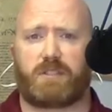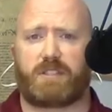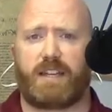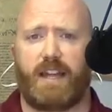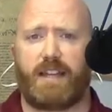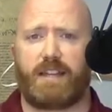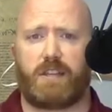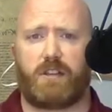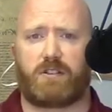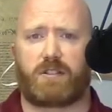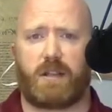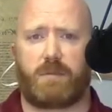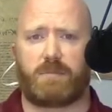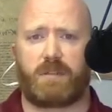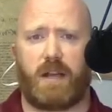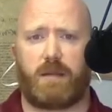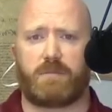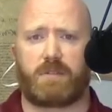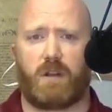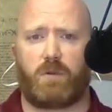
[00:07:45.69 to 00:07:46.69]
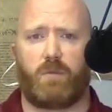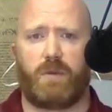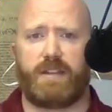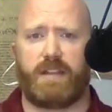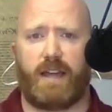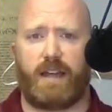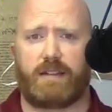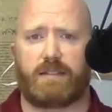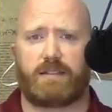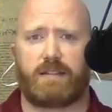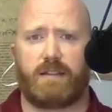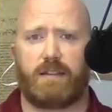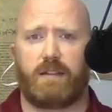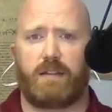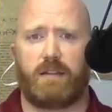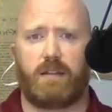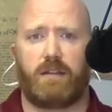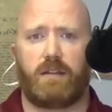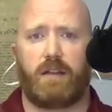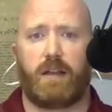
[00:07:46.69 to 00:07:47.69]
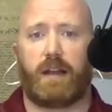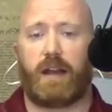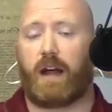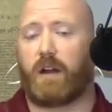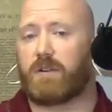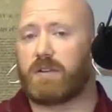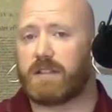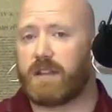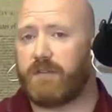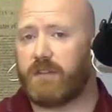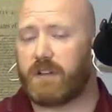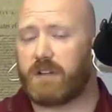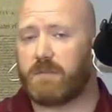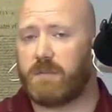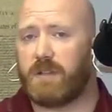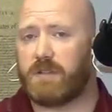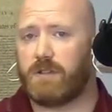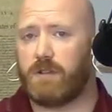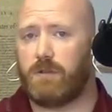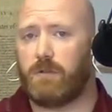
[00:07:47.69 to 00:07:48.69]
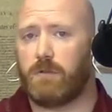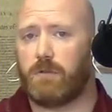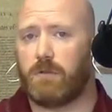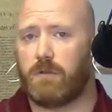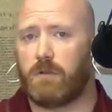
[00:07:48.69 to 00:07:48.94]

staying there sometimes on weekends. And how does that victimize you?